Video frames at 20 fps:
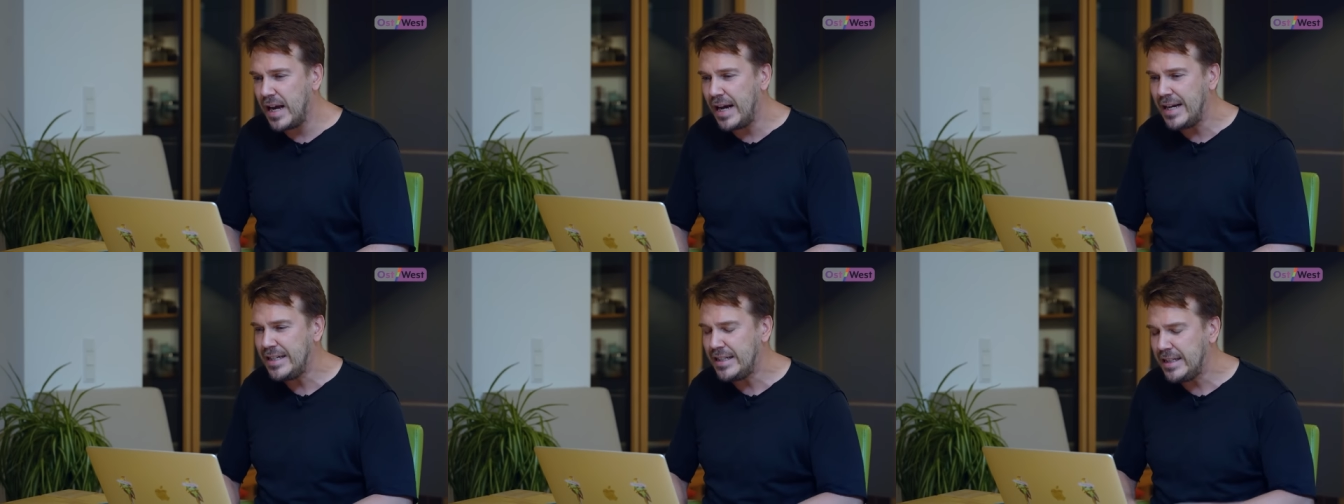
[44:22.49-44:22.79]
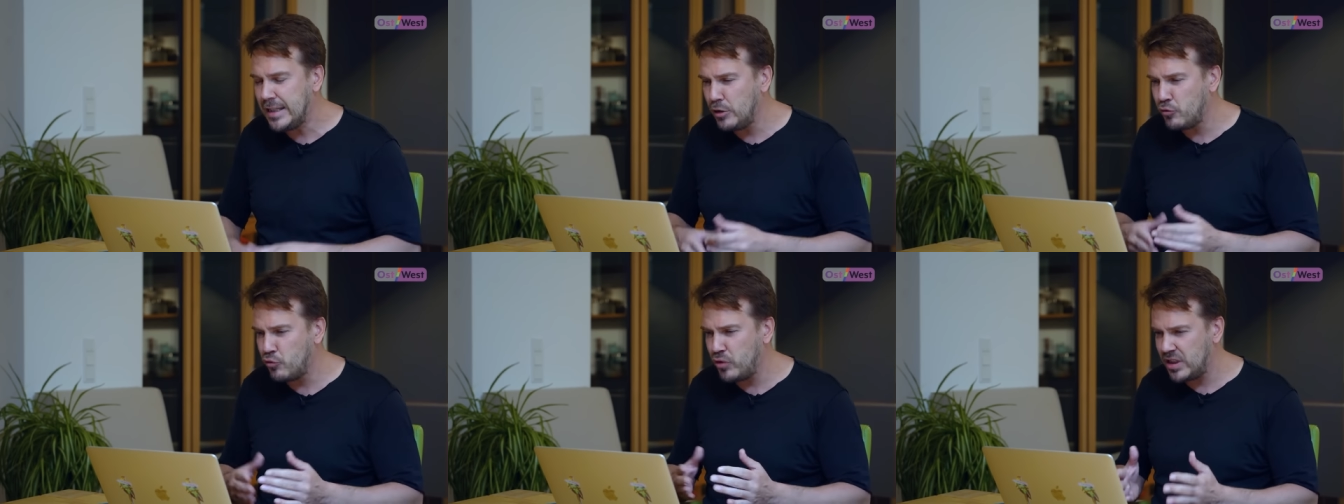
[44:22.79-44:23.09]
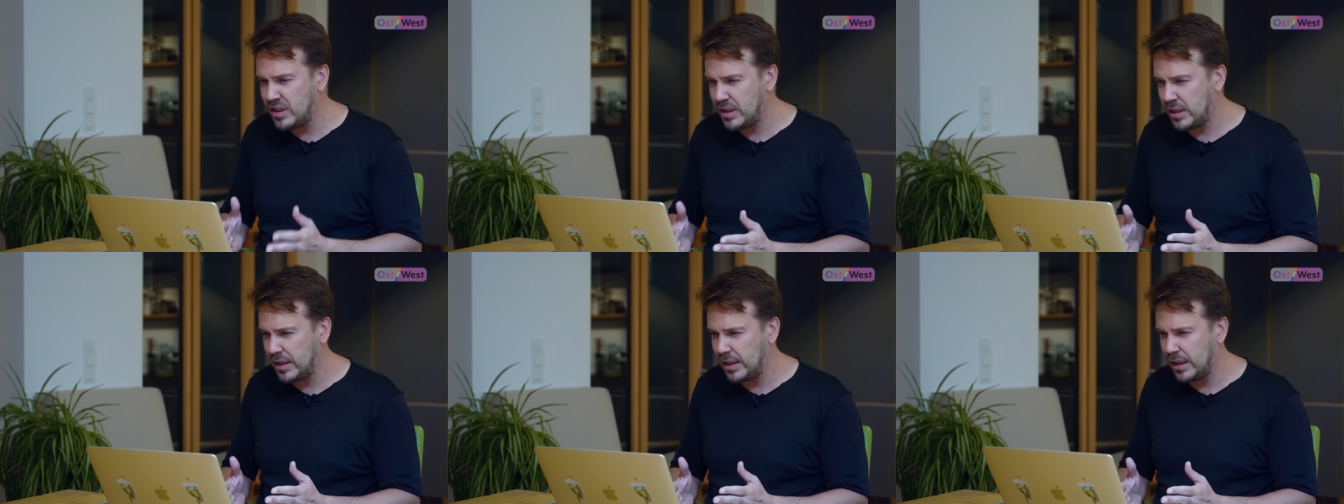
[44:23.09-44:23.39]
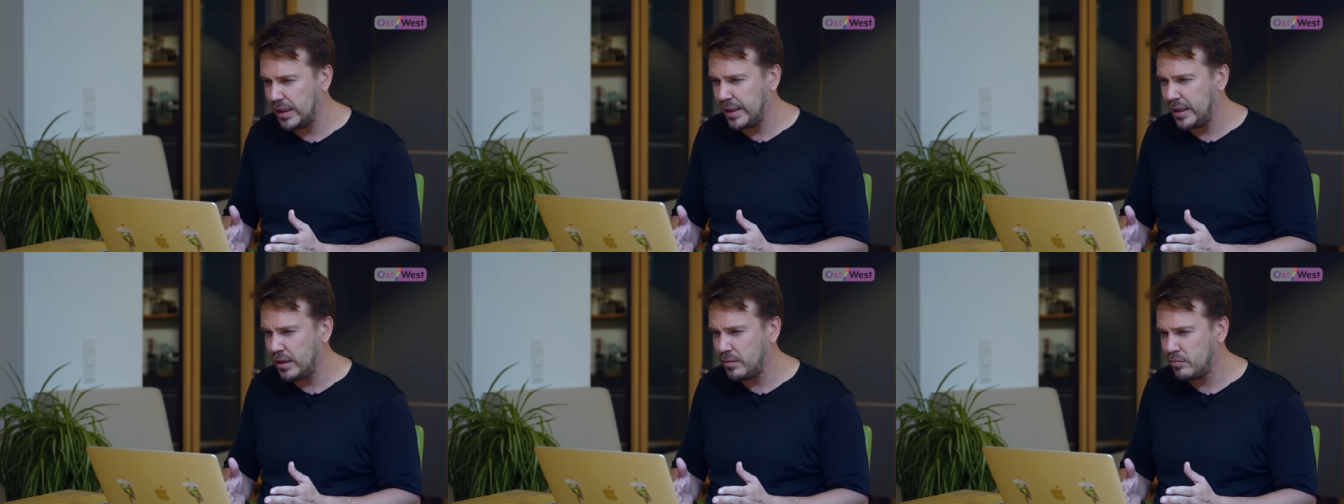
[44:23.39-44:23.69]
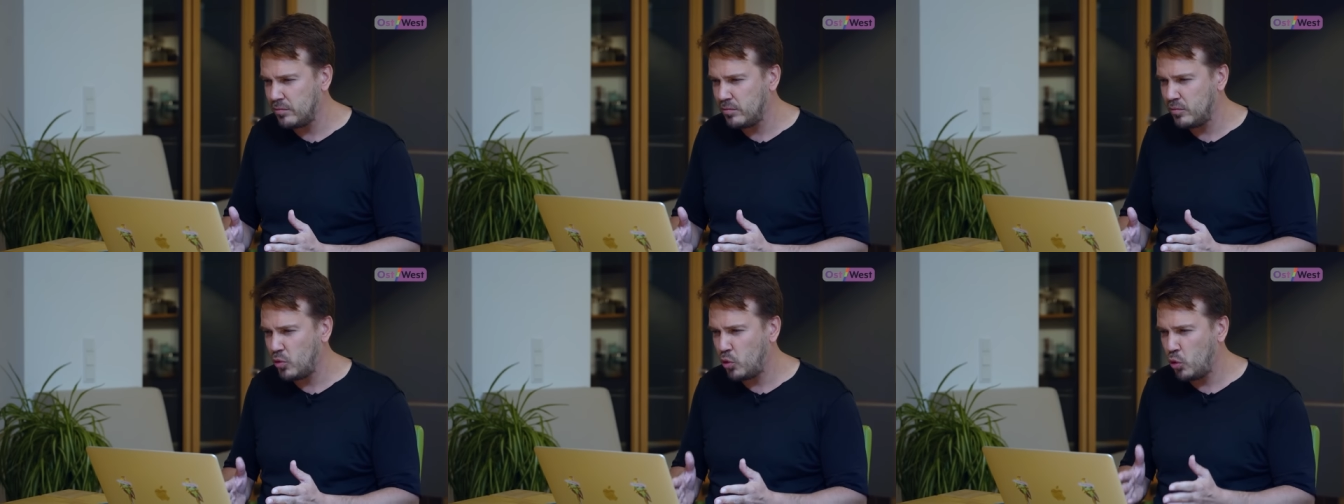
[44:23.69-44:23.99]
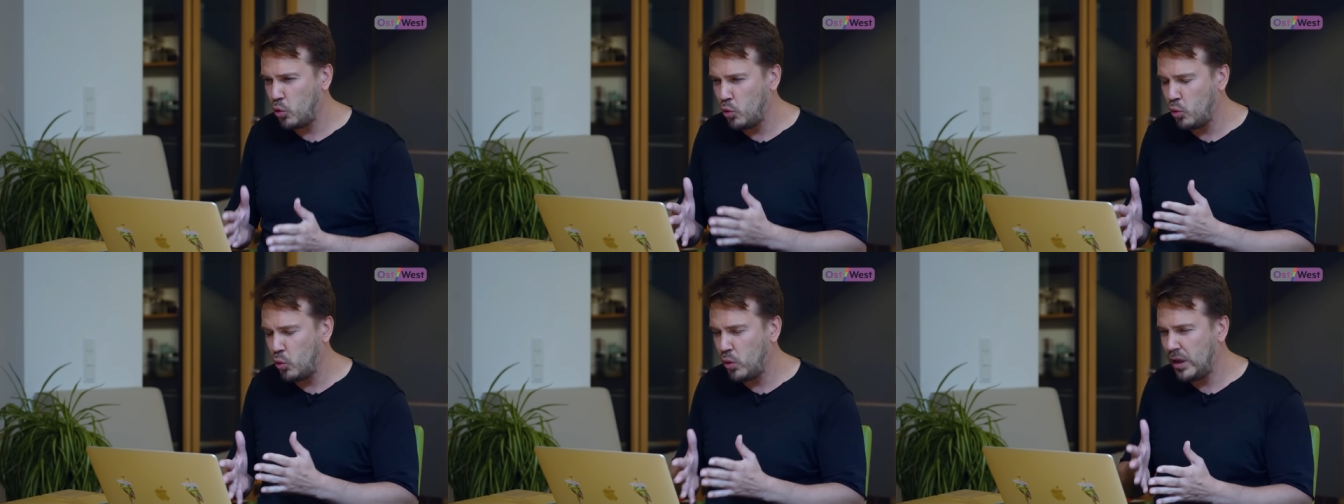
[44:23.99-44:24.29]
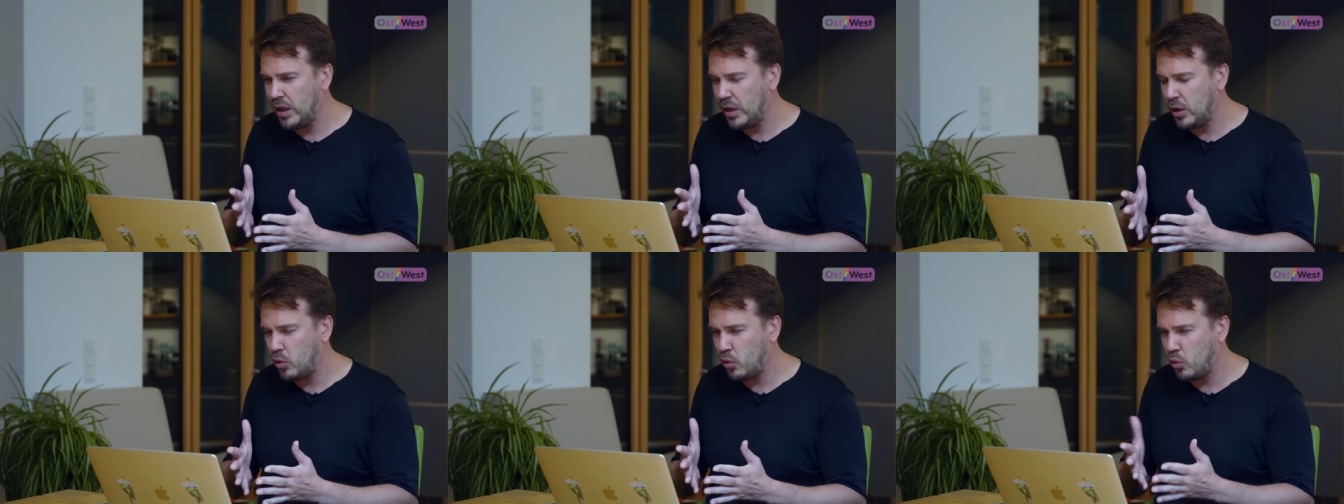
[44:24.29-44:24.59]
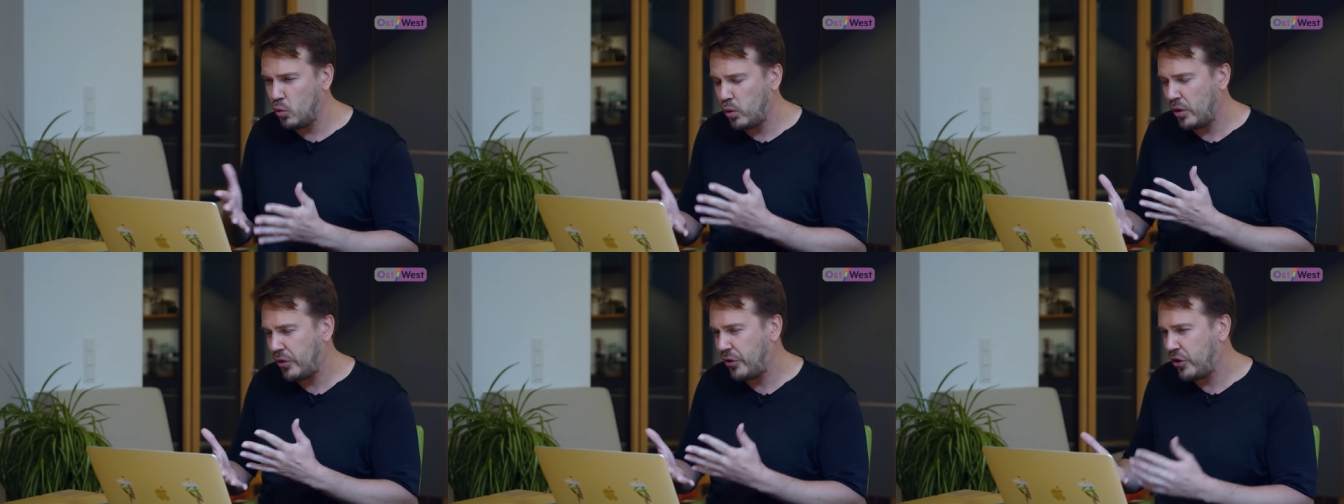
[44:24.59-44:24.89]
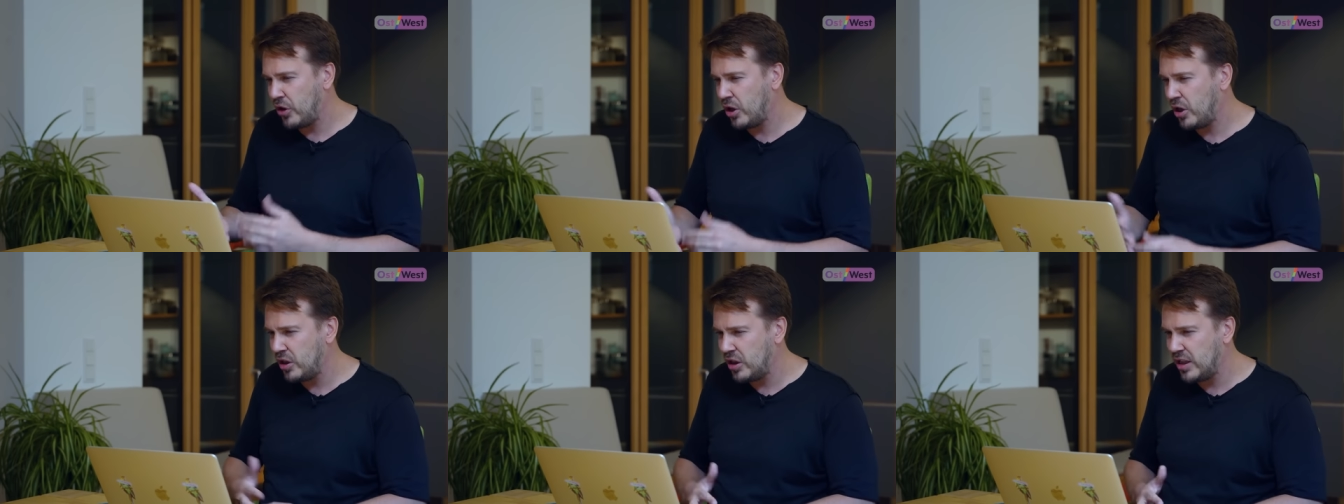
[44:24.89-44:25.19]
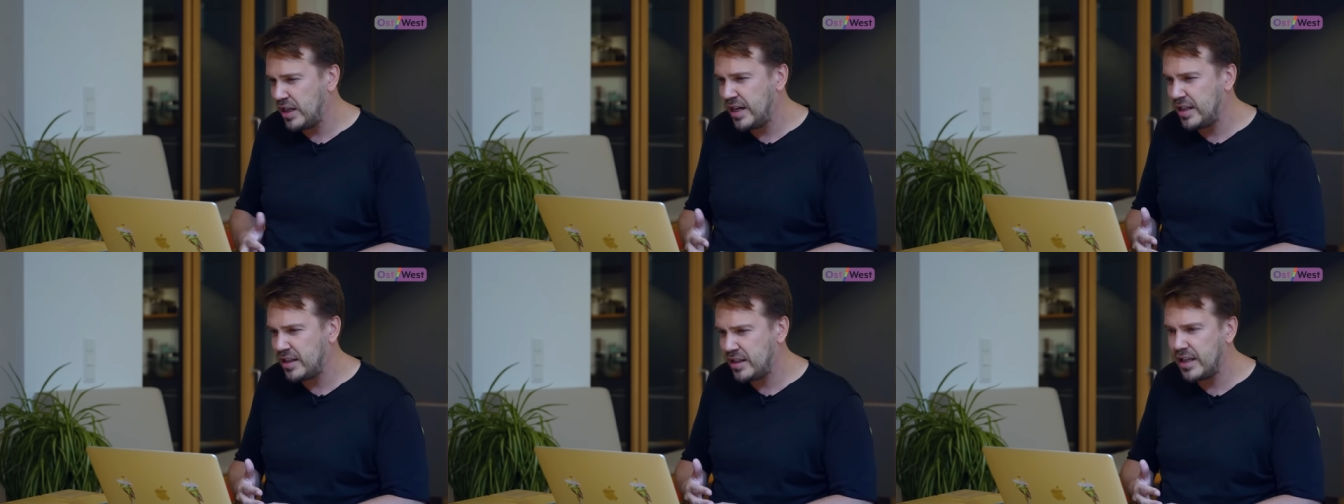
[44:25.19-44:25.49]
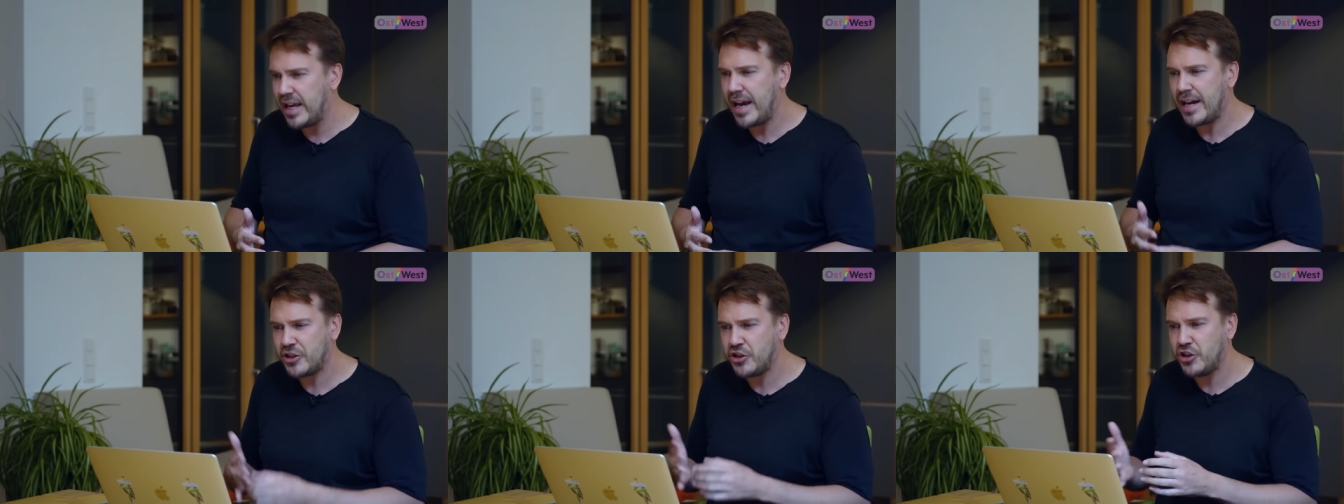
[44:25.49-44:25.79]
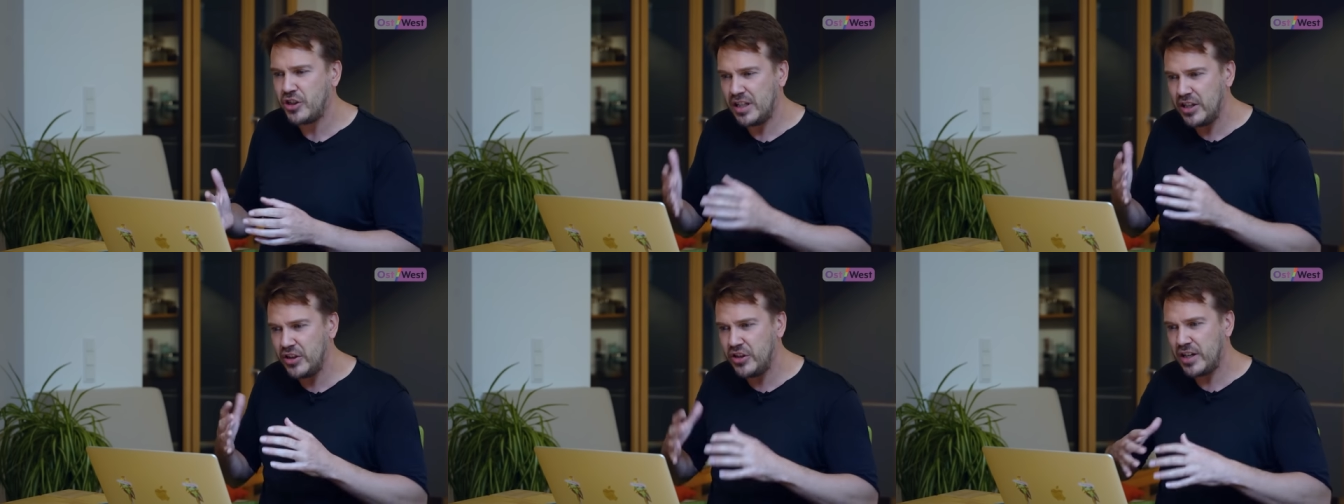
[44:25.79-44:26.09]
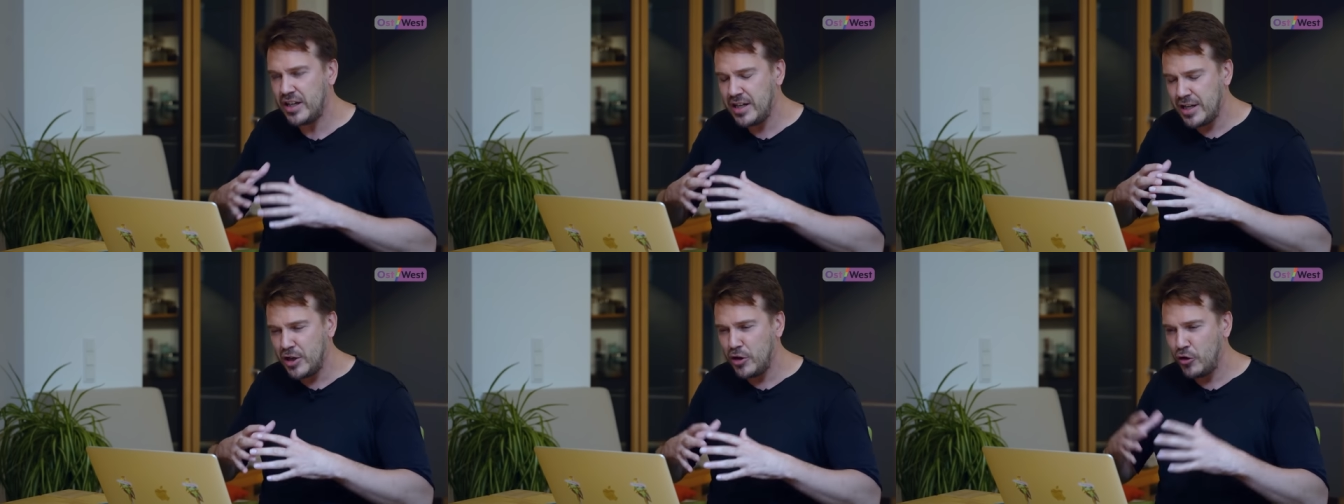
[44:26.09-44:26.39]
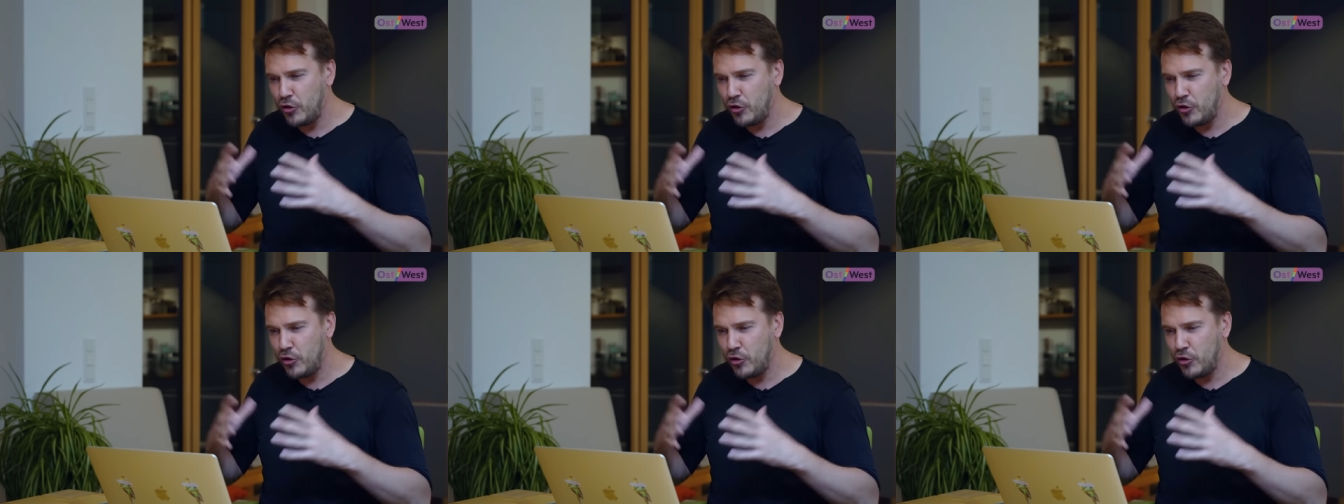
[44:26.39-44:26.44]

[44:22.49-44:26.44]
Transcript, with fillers: until recently we, we thought that actually the,